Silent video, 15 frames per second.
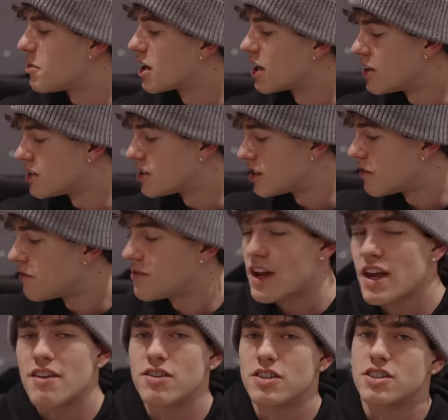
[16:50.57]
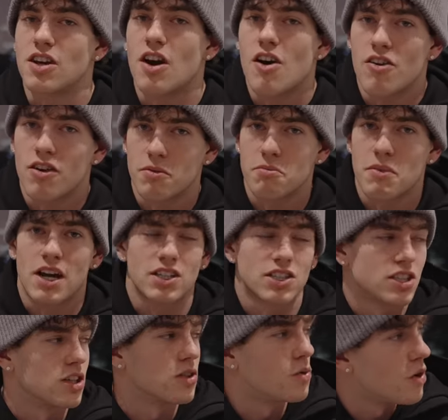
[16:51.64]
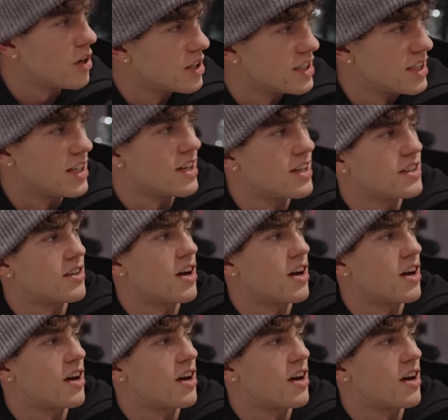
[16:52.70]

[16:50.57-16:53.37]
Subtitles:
because the flavors are unmatched, the quality is